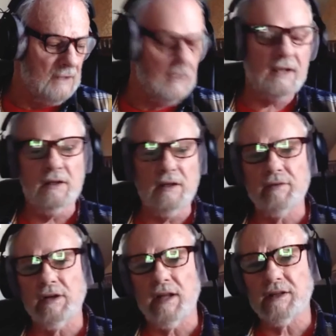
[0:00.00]
like a
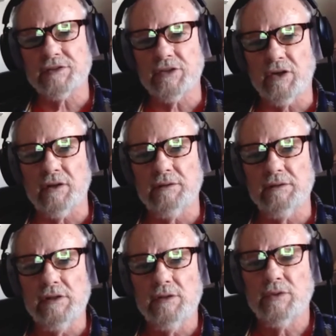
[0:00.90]
lover, like a song,
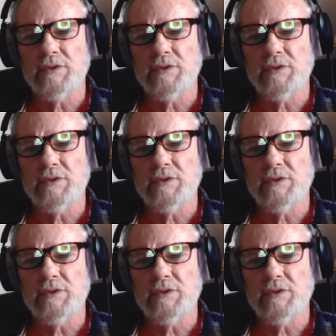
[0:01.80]
oh,